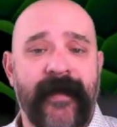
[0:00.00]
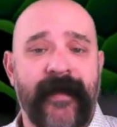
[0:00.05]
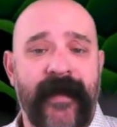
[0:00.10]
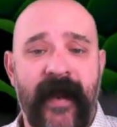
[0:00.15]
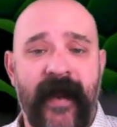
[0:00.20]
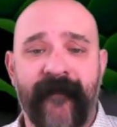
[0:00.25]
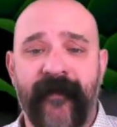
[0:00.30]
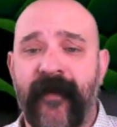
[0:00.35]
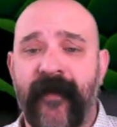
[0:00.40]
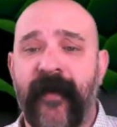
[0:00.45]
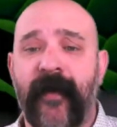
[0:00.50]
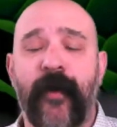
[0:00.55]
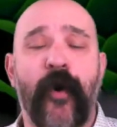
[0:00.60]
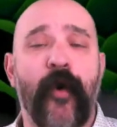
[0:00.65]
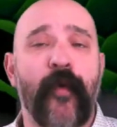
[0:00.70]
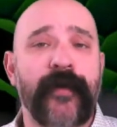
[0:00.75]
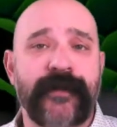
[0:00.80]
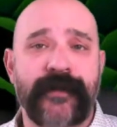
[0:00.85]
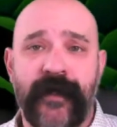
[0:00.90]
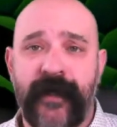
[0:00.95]
Denver, they're
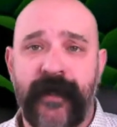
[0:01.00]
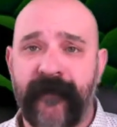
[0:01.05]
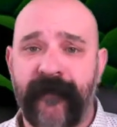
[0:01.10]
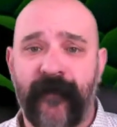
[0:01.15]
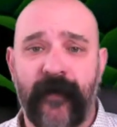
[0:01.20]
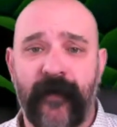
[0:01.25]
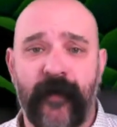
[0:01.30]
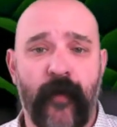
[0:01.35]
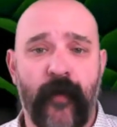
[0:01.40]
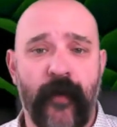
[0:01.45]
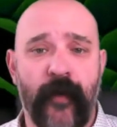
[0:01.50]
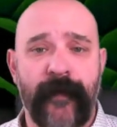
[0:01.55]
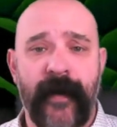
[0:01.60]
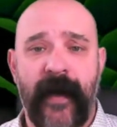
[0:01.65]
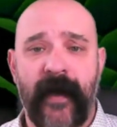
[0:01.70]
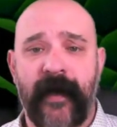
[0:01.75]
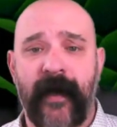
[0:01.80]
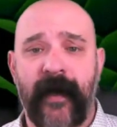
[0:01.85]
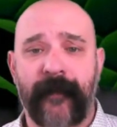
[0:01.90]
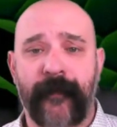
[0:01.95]
always looking for a
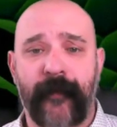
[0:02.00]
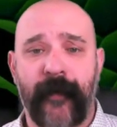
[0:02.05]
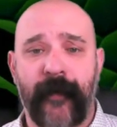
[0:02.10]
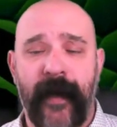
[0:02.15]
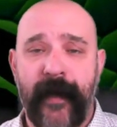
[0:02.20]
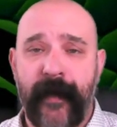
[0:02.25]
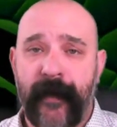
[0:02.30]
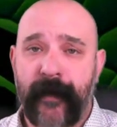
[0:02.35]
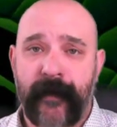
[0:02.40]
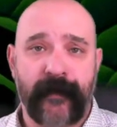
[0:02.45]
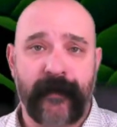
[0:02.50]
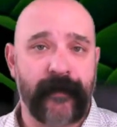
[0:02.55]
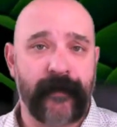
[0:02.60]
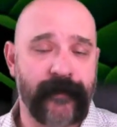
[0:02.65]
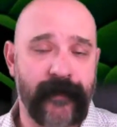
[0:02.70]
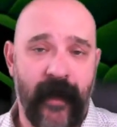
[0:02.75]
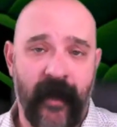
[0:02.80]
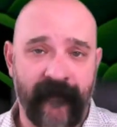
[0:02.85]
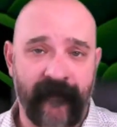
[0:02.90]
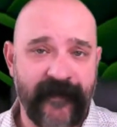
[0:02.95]
quarterback upgrade.
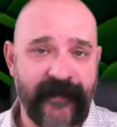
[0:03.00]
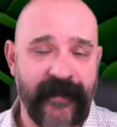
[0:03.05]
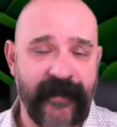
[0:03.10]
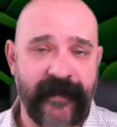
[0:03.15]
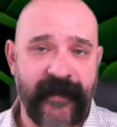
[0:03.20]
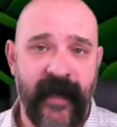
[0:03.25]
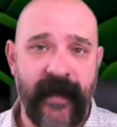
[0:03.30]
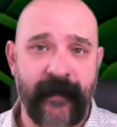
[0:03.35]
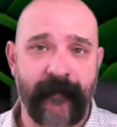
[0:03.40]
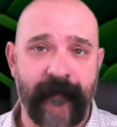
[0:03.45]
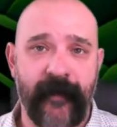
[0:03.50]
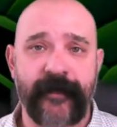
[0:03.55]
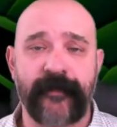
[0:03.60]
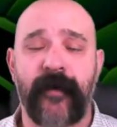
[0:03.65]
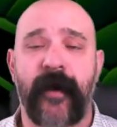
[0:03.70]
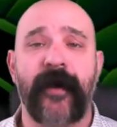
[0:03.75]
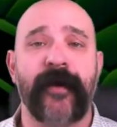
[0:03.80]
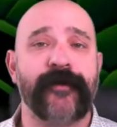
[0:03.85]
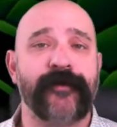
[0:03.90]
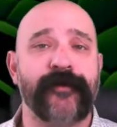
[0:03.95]
Obviously, Teddy
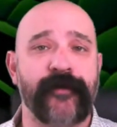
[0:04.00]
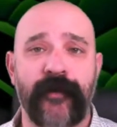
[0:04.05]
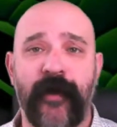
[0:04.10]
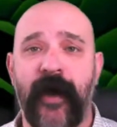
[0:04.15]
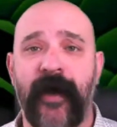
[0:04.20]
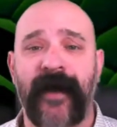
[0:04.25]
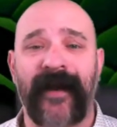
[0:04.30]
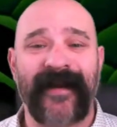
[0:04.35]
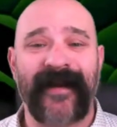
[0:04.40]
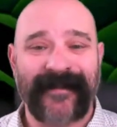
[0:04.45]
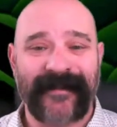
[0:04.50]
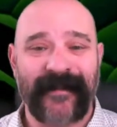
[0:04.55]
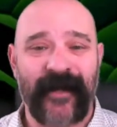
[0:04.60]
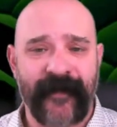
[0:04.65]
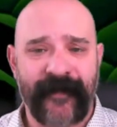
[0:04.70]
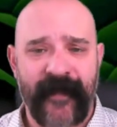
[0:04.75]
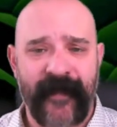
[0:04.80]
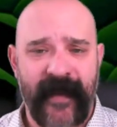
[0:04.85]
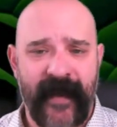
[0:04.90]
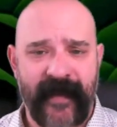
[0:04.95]
Bridgewater, Drew Lock is
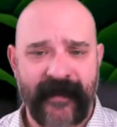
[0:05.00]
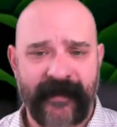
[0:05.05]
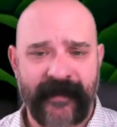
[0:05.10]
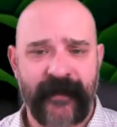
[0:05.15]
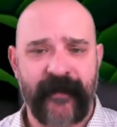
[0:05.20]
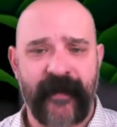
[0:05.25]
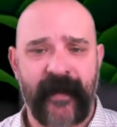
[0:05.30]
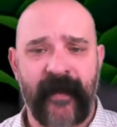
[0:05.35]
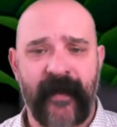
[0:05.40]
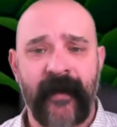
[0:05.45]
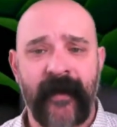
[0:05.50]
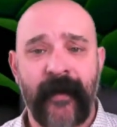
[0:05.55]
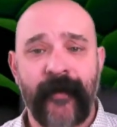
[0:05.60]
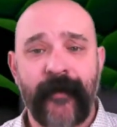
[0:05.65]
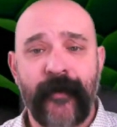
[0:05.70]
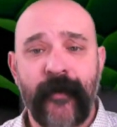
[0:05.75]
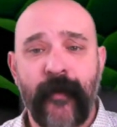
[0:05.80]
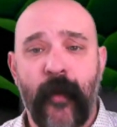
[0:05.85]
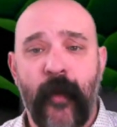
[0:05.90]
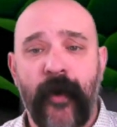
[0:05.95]
not the answer there.
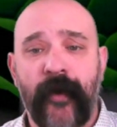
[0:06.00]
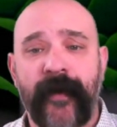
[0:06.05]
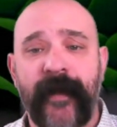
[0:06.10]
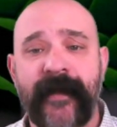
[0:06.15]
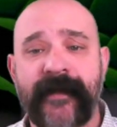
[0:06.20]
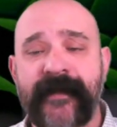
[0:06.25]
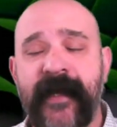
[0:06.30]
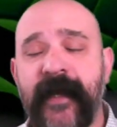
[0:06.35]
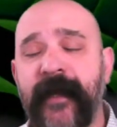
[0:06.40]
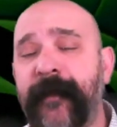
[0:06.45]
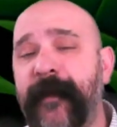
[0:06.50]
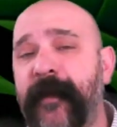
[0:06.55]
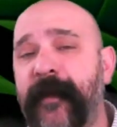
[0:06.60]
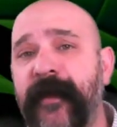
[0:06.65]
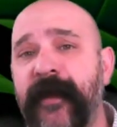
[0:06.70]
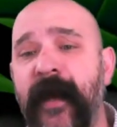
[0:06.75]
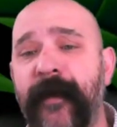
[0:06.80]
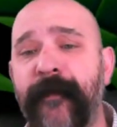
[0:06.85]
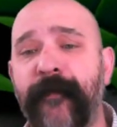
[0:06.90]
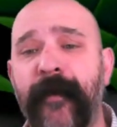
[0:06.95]
New Orleans, they could be
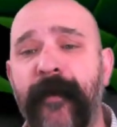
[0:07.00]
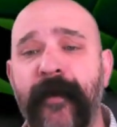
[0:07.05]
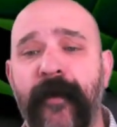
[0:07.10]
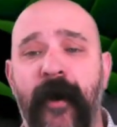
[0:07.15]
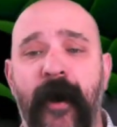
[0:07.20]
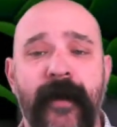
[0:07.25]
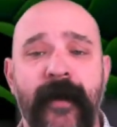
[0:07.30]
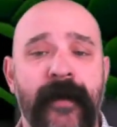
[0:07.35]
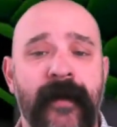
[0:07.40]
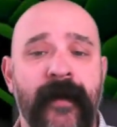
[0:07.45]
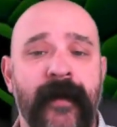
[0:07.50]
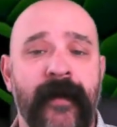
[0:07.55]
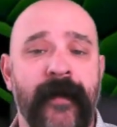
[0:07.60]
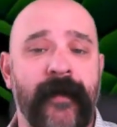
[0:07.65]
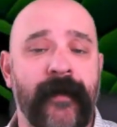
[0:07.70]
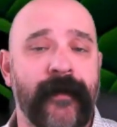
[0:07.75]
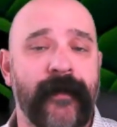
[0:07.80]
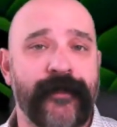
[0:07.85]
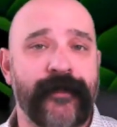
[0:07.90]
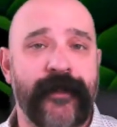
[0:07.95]
looking to upgrade on
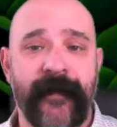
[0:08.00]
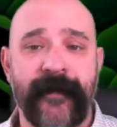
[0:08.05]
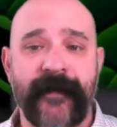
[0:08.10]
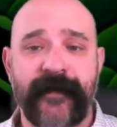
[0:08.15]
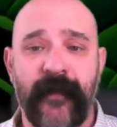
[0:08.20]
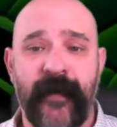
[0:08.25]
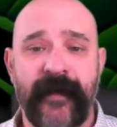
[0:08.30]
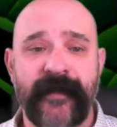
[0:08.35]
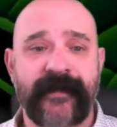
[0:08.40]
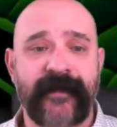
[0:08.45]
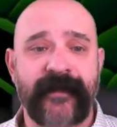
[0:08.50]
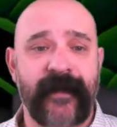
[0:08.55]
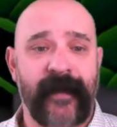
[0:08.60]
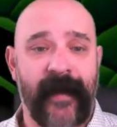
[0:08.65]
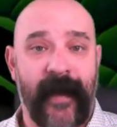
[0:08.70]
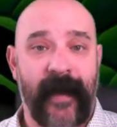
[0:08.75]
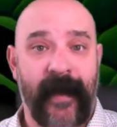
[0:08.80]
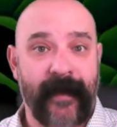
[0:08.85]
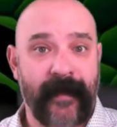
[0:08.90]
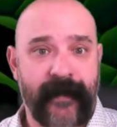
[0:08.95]
Jameis Winston
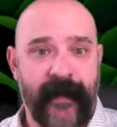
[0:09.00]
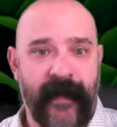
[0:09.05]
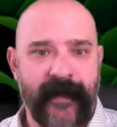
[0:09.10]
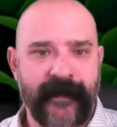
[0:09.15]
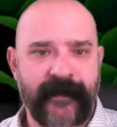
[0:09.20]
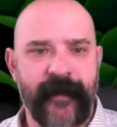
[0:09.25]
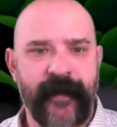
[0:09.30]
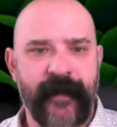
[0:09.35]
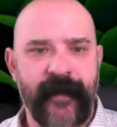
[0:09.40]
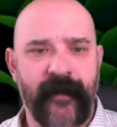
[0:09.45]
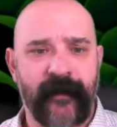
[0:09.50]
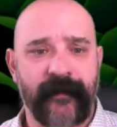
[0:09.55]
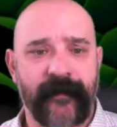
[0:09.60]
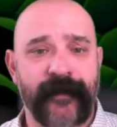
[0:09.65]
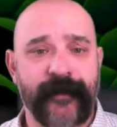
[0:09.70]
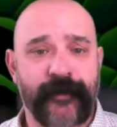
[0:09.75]
and Taysom Hill.